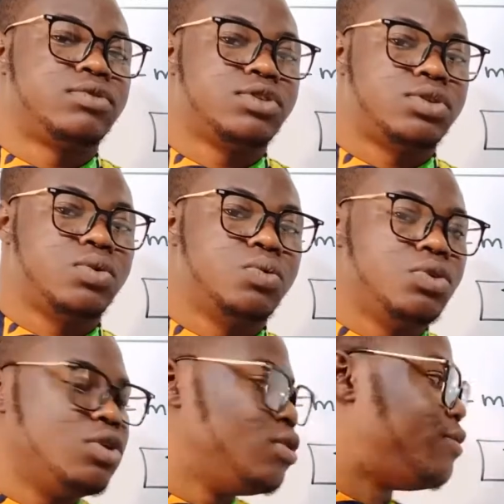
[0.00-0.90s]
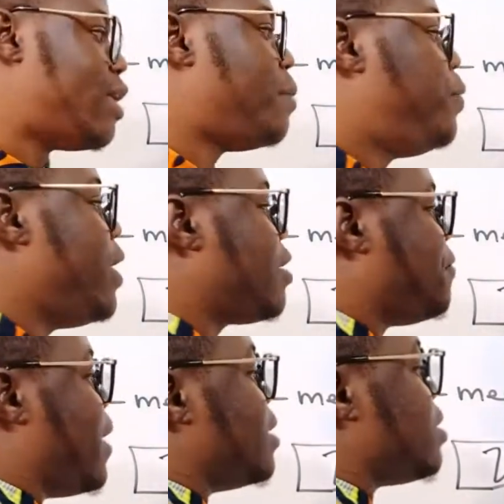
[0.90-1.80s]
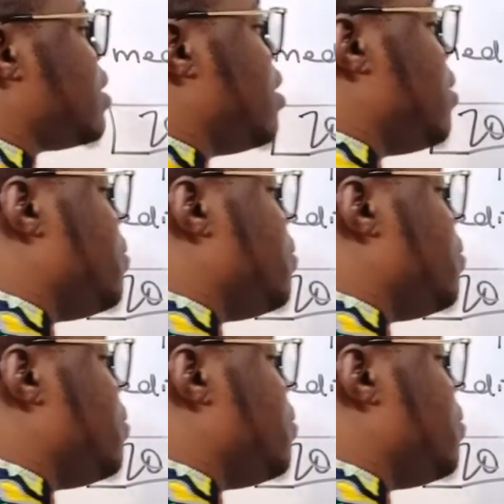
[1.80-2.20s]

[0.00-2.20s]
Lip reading: So, for our breakfast